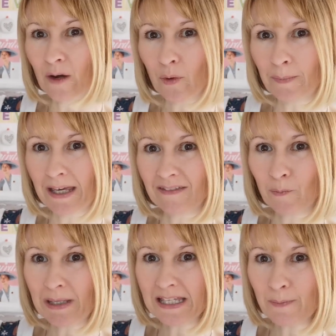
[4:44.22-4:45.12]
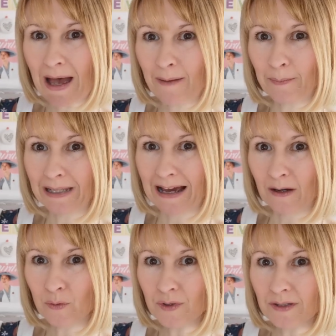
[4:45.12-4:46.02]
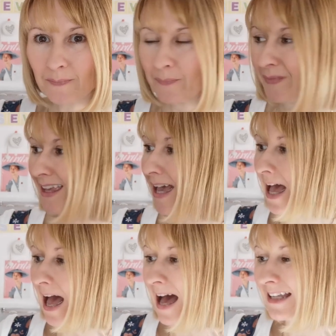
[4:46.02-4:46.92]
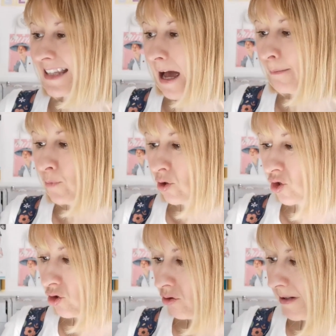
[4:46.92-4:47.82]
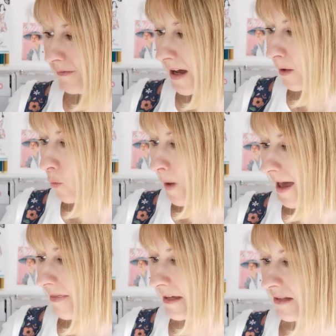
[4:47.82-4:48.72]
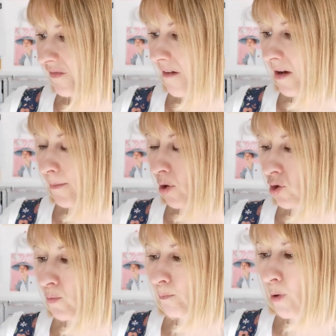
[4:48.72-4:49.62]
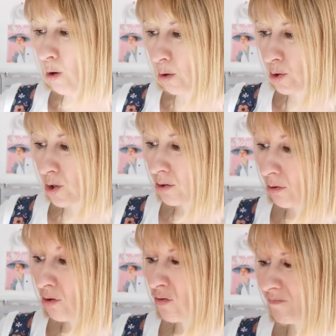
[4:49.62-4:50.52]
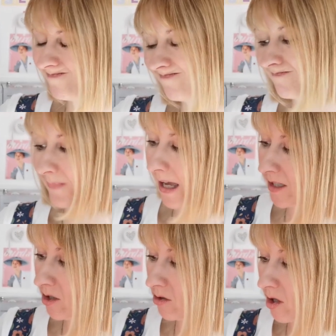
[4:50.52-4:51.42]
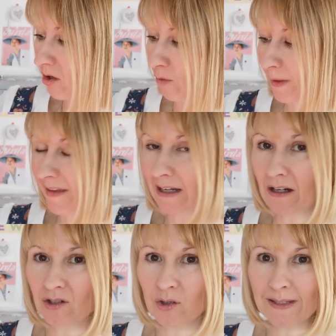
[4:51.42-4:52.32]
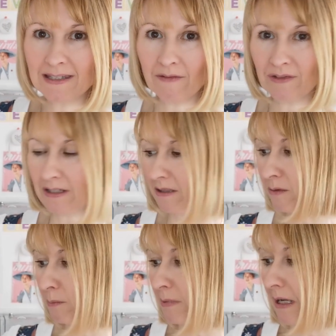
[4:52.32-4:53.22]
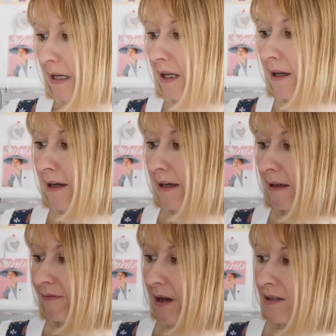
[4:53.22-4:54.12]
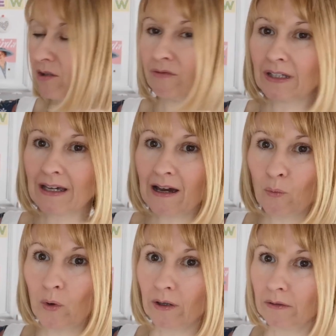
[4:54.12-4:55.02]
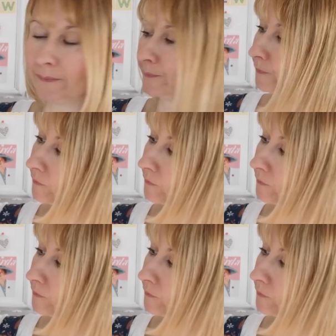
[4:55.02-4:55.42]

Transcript: I will make the Peter Pan blouse. And I'm not sure if I will wear this very much, but, I don't know, but then I could always gift it to somebody if I don't think I will,